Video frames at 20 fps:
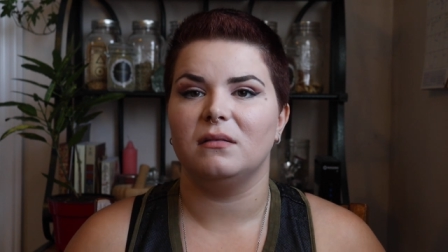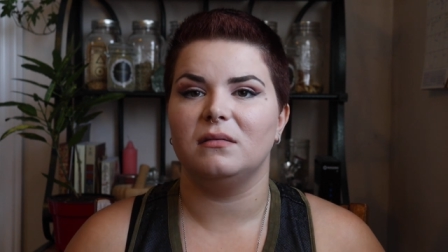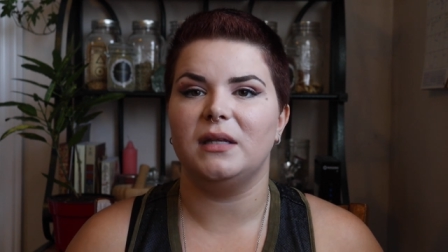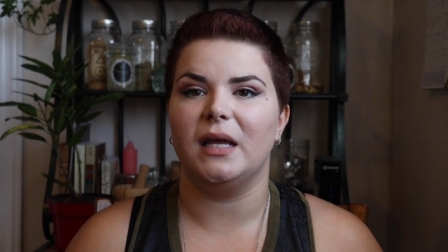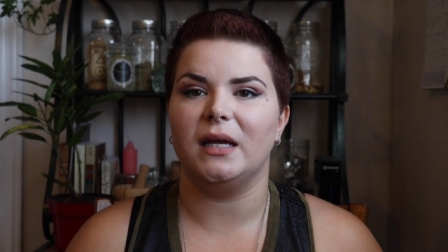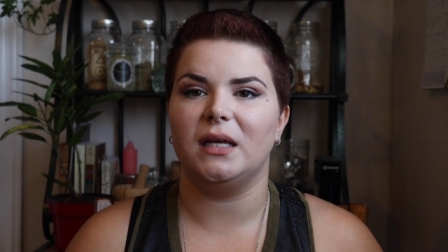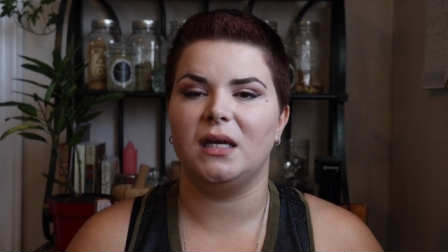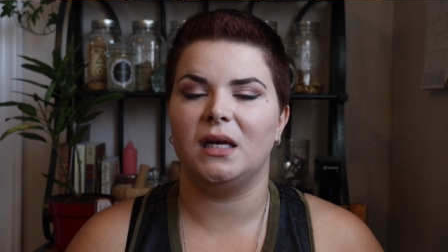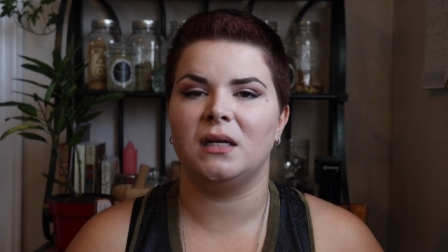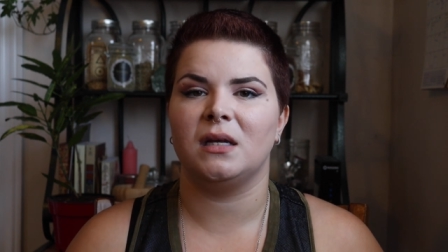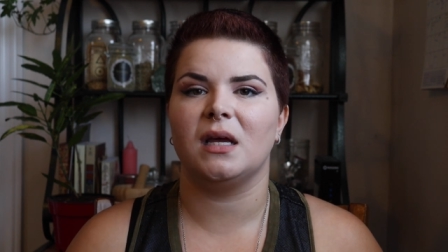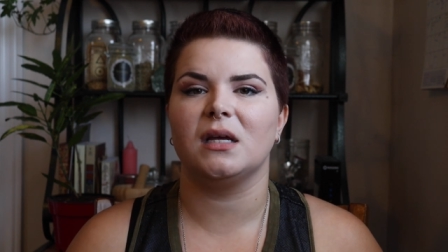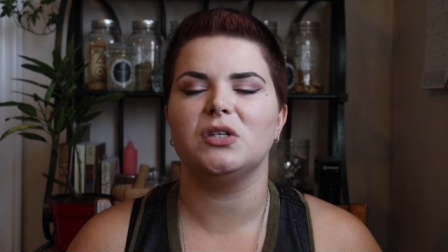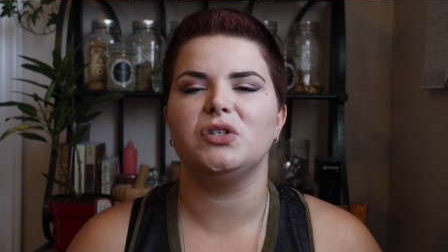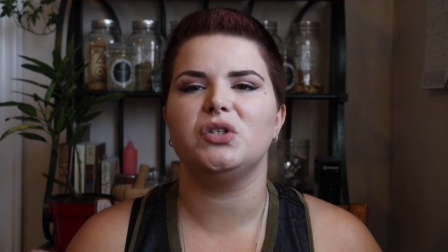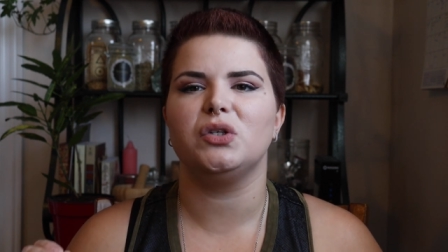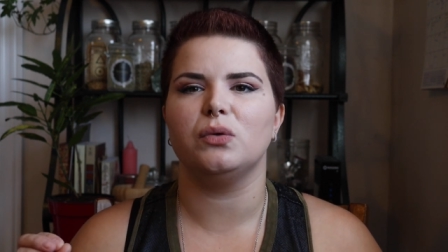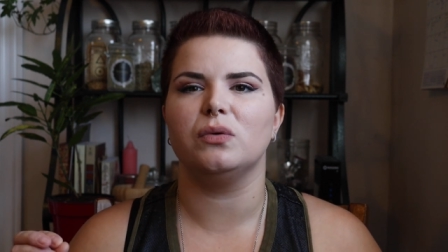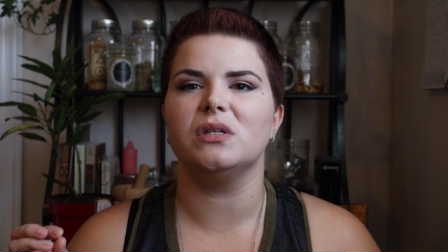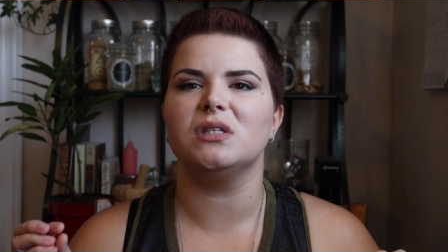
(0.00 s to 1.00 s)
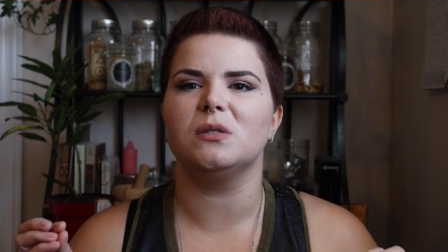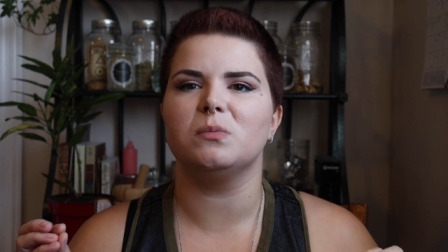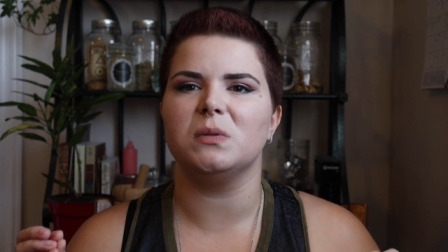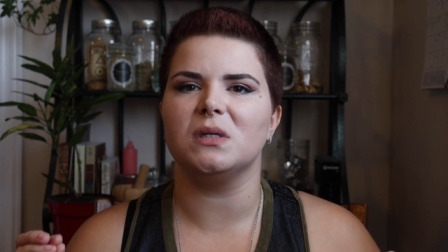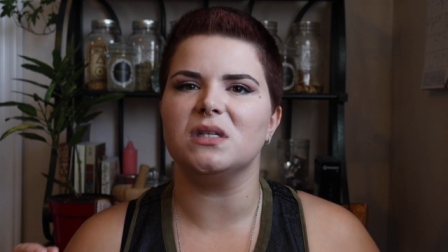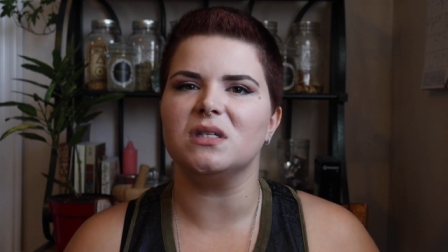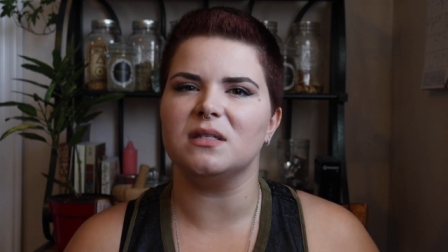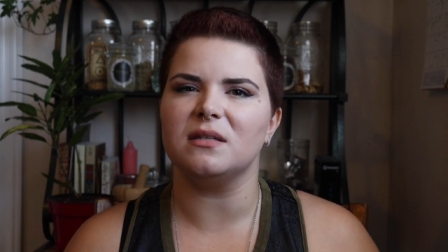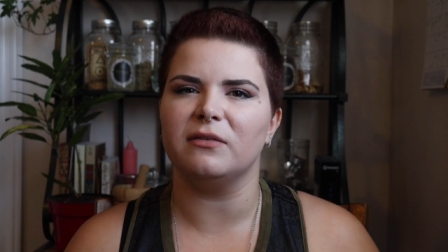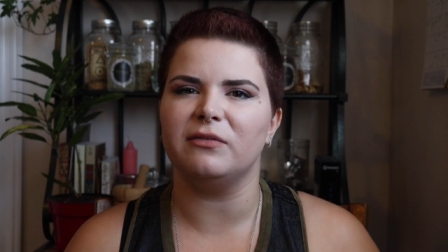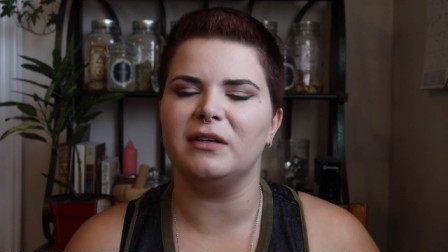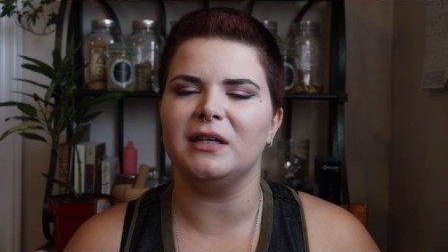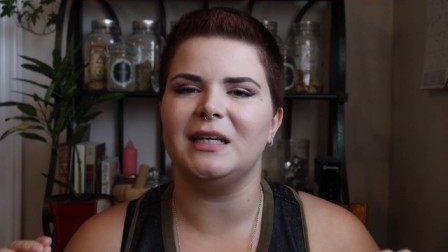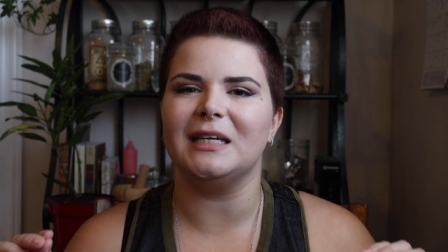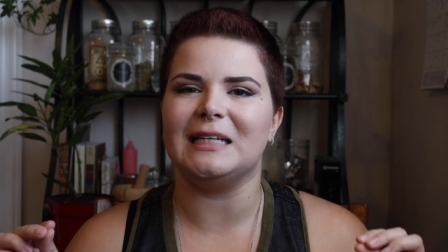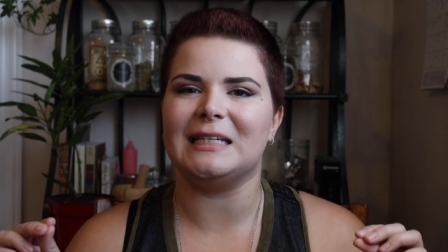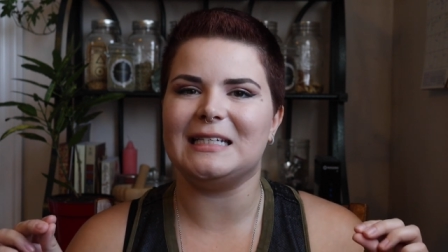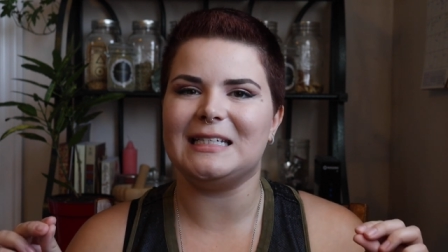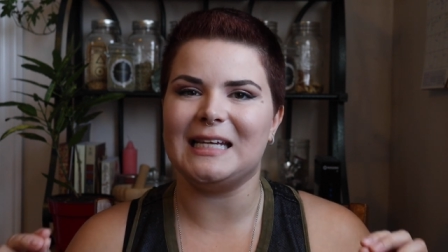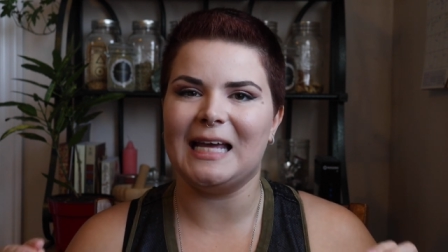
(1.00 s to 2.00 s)
that connects to a
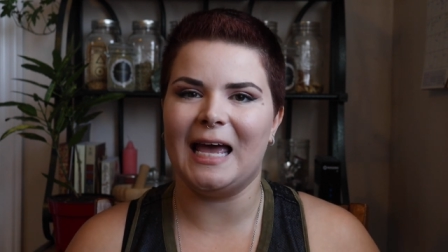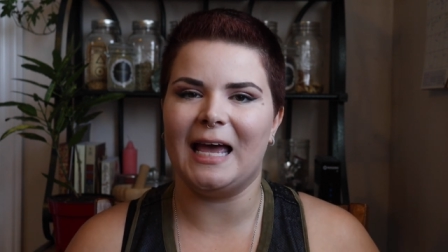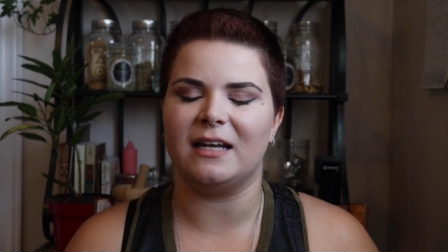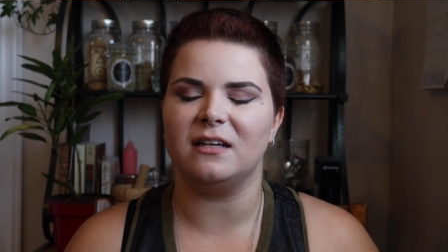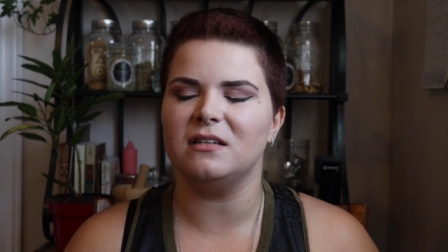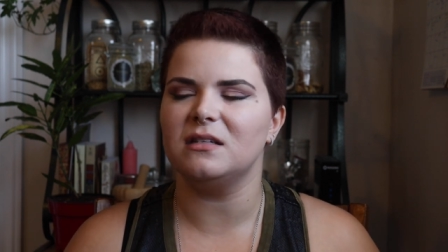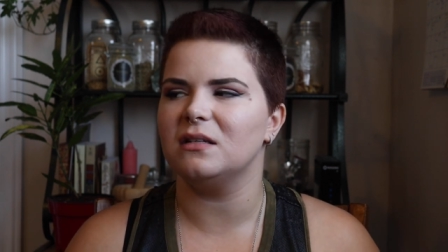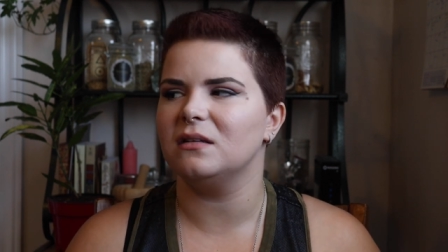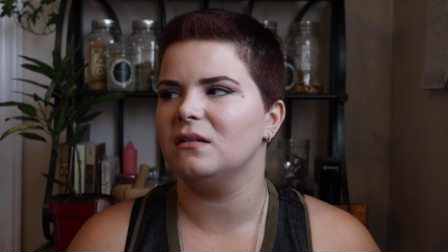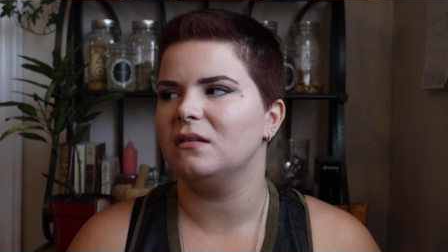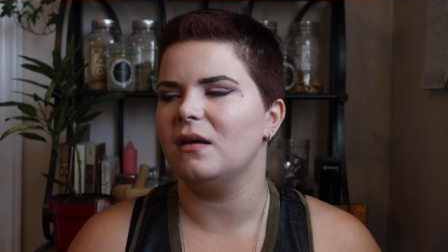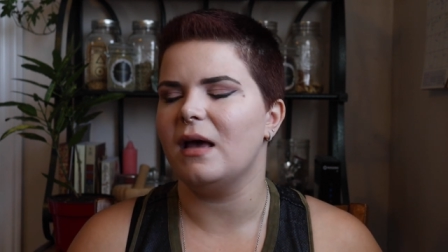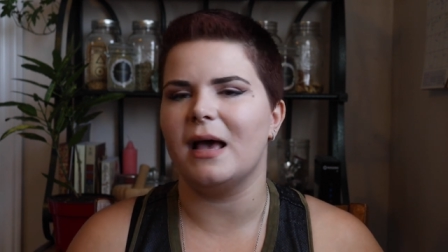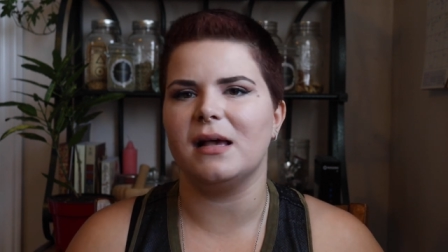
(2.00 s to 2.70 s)
specific intent,